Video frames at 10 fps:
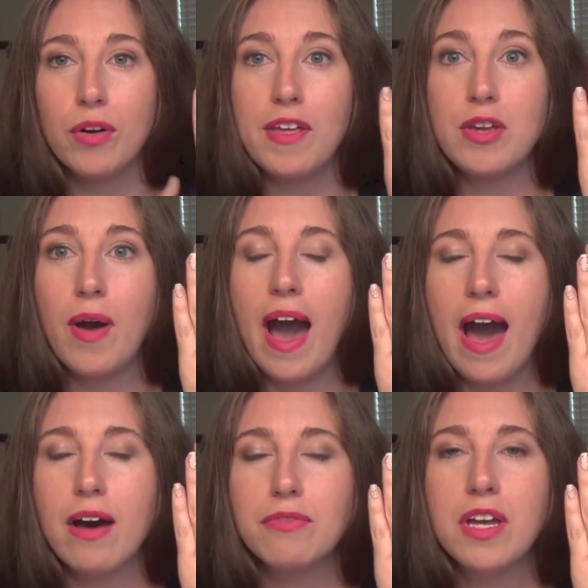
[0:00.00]
or that you
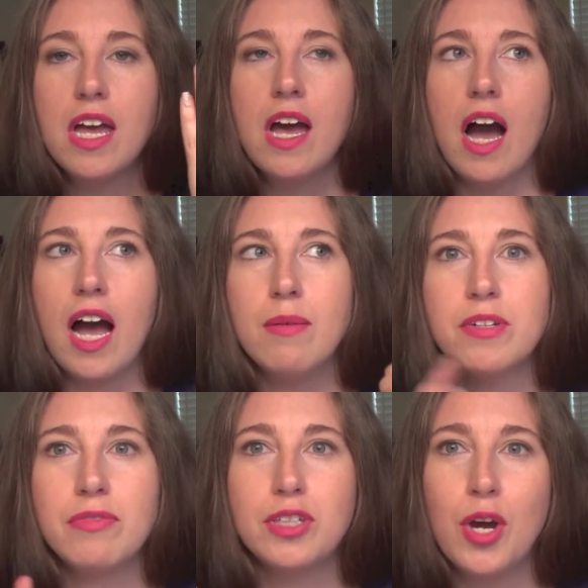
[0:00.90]
have? I'm
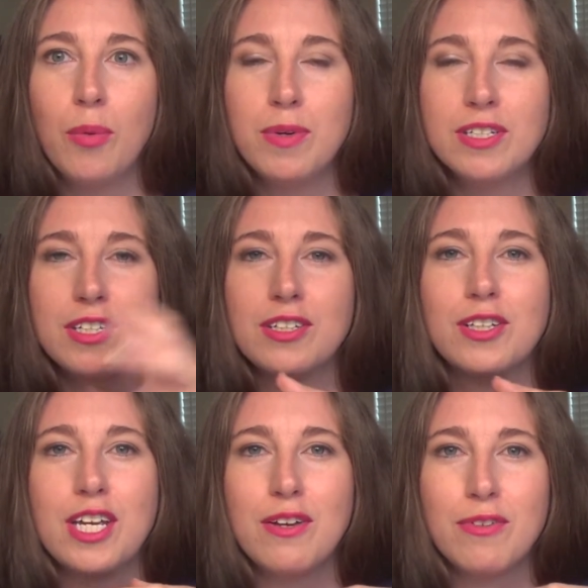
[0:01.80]
definitely open to
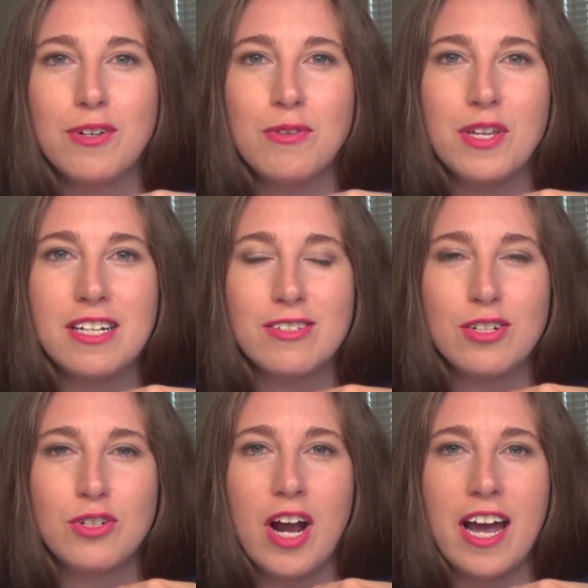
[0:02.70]
looking for new things
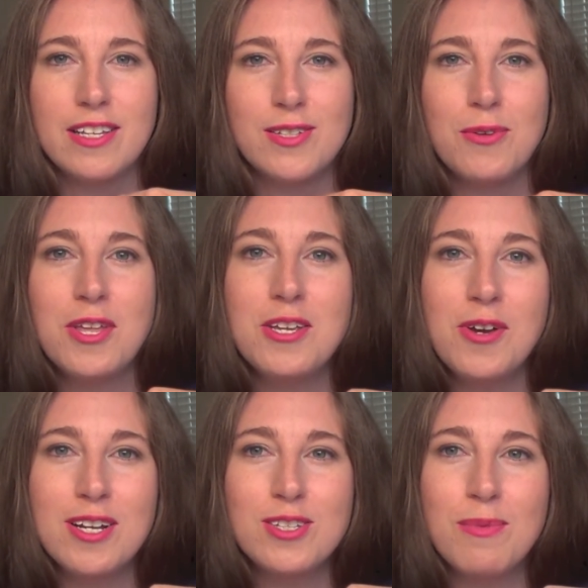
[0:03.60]
to try. So thank you
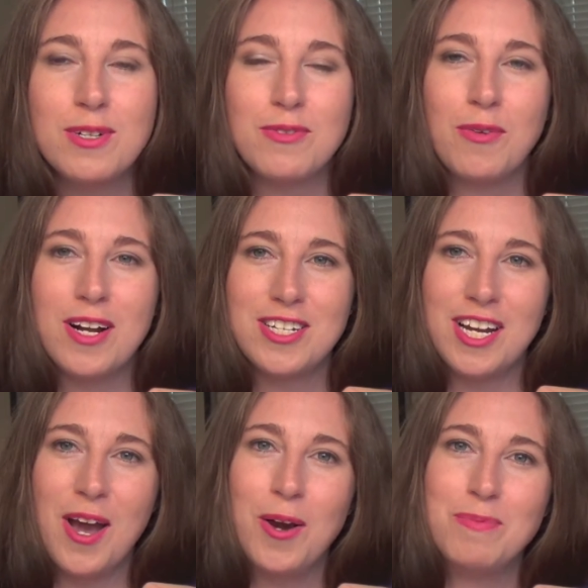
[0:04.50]
guys so much for
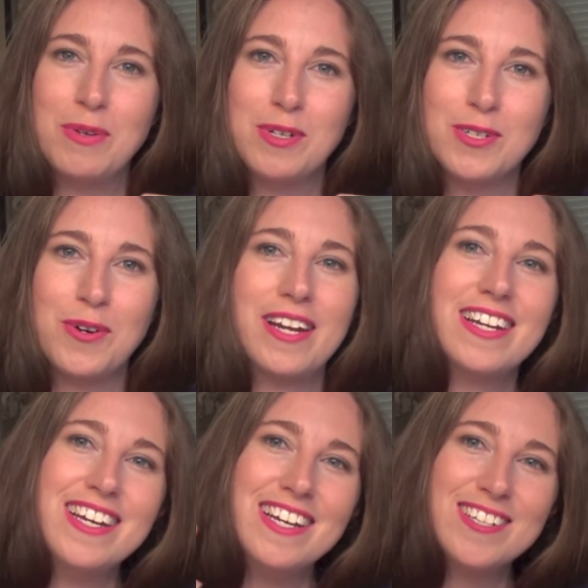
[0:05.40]
watching. I hope you enjoyed.
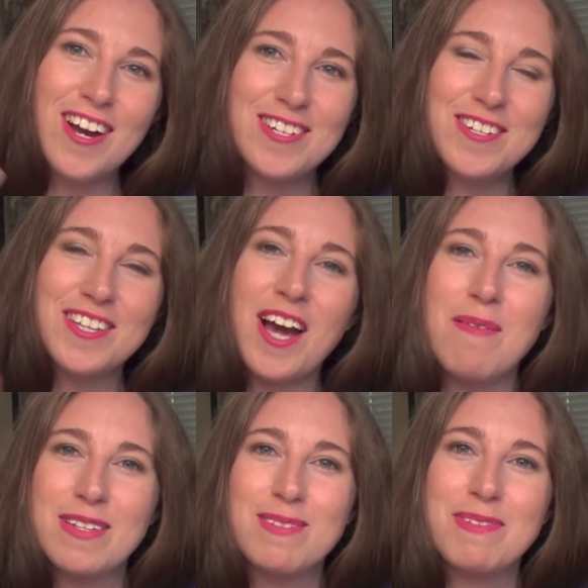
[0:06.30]
Talk to you in the comments